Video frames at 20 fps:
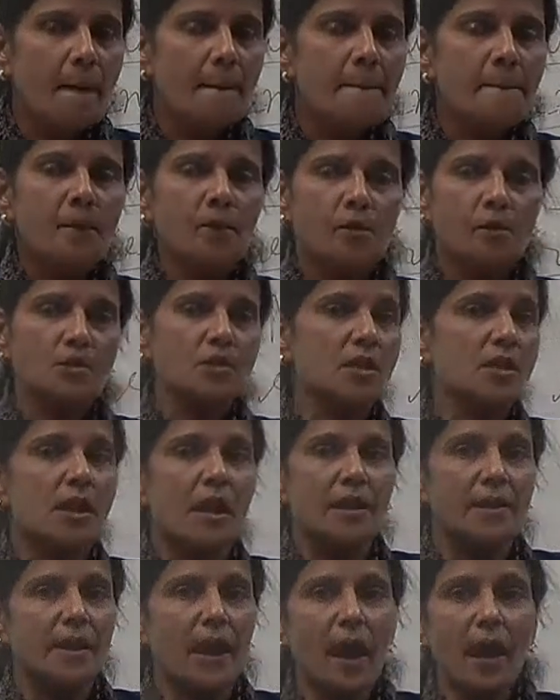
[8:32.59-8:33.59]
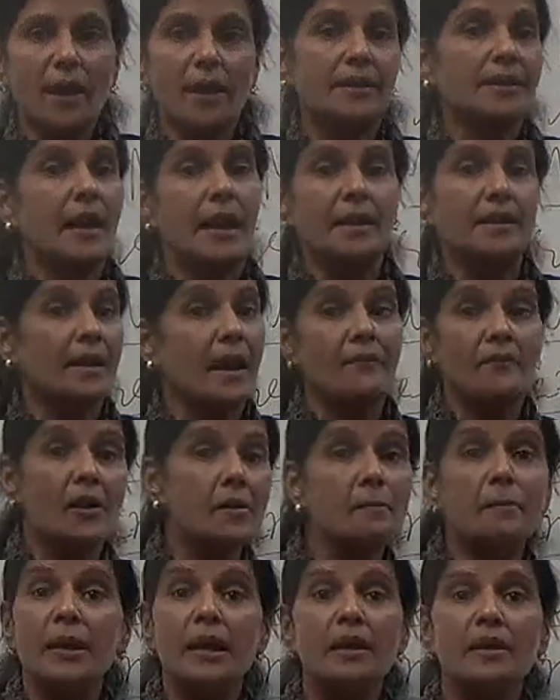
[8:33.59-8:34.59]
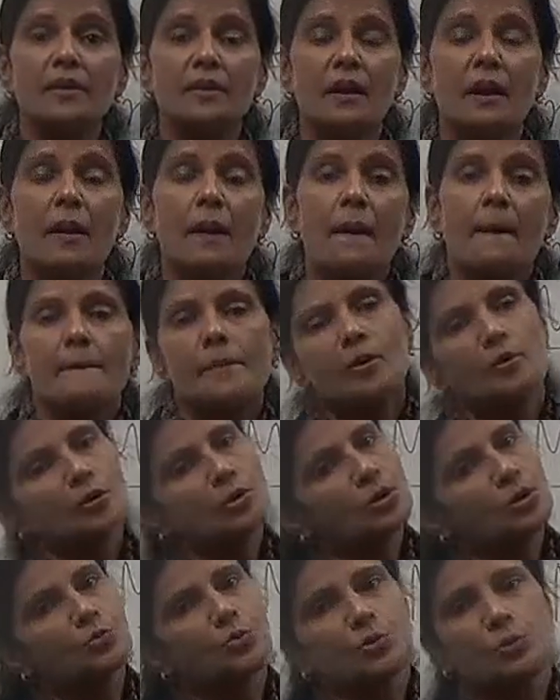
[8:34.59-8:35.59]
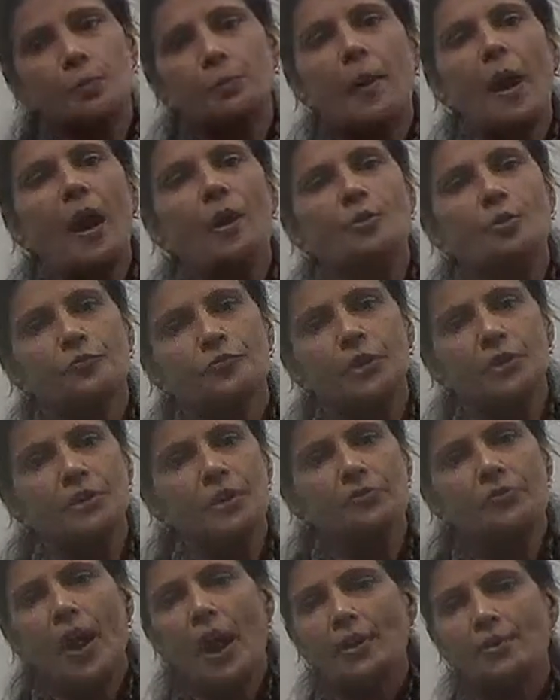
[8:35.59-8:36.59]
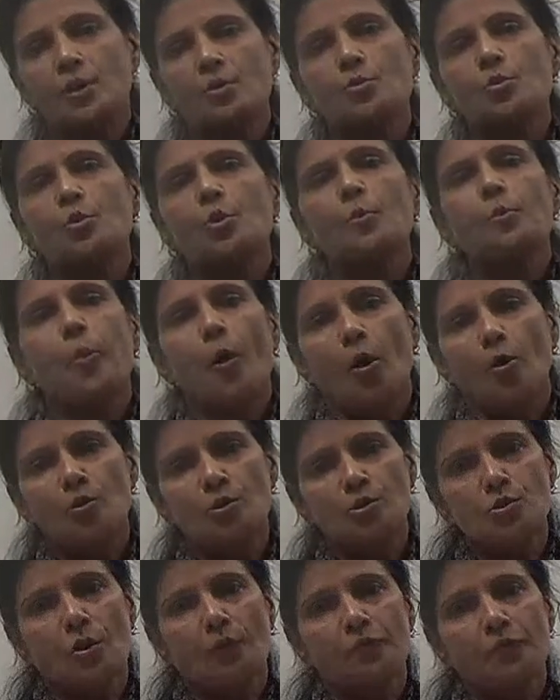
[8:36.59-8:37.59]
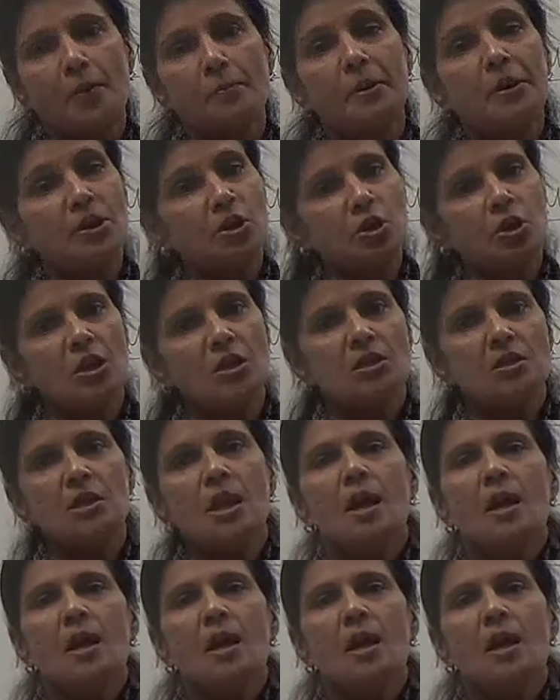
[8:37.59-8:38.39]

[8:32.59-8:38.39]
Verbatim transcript: because in india it had never been because it was a part of the divide and rule policy of the britishers